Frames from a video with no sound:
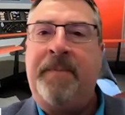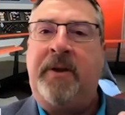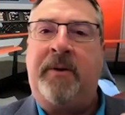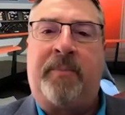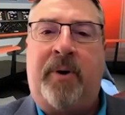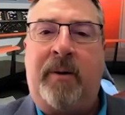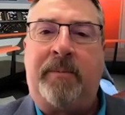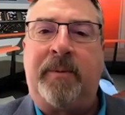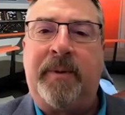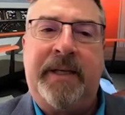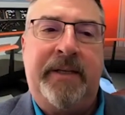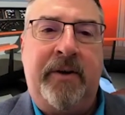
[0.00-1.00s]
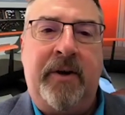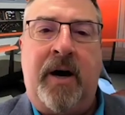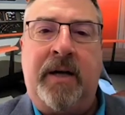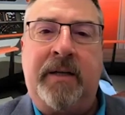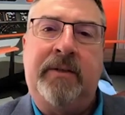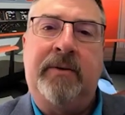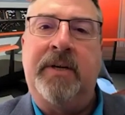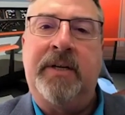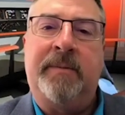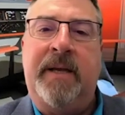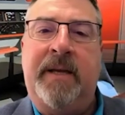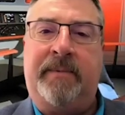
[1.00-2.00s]
you're probably not going to
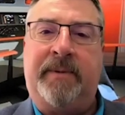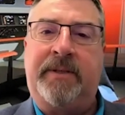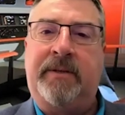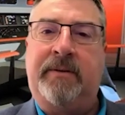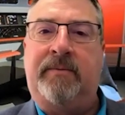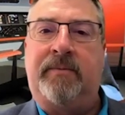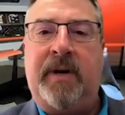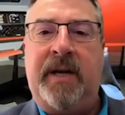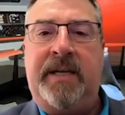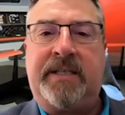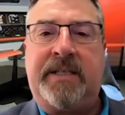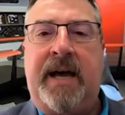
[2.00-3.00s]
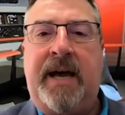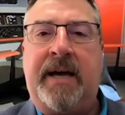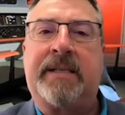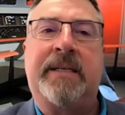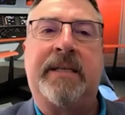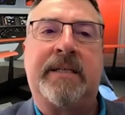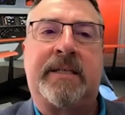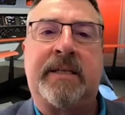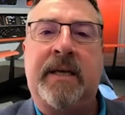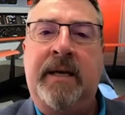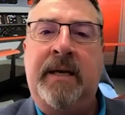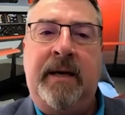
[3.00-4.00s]
be able to raise taxes
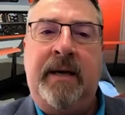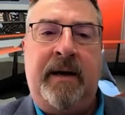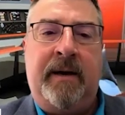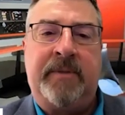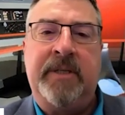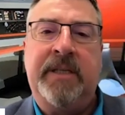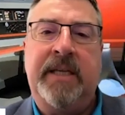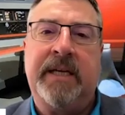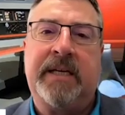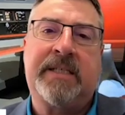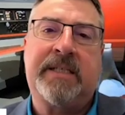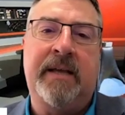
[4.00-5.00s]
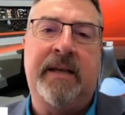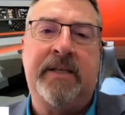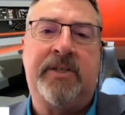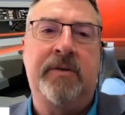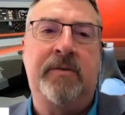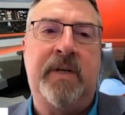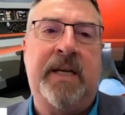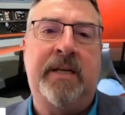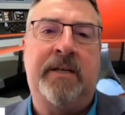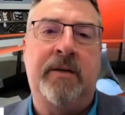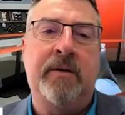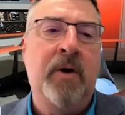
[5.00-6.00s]
um, to the extent that you need
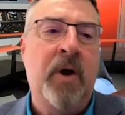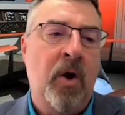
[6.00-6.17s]
to,